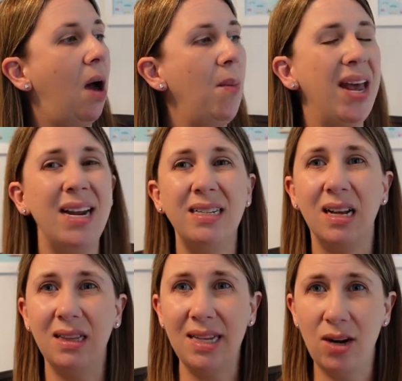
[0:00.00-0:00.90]
It is a
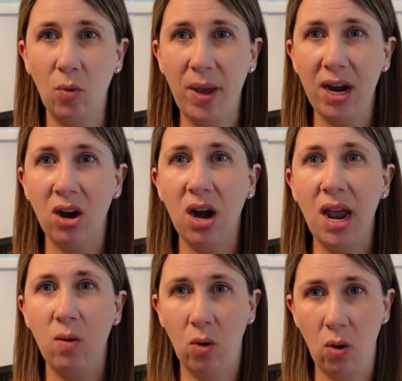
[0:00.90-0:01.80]
little bigger
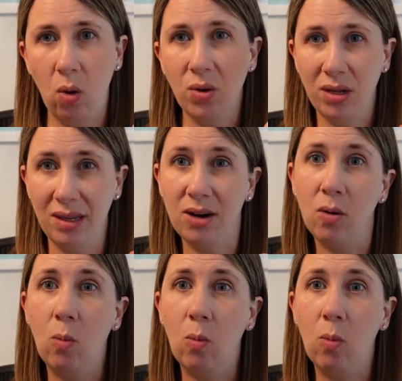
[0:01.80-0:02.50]
and will hold a little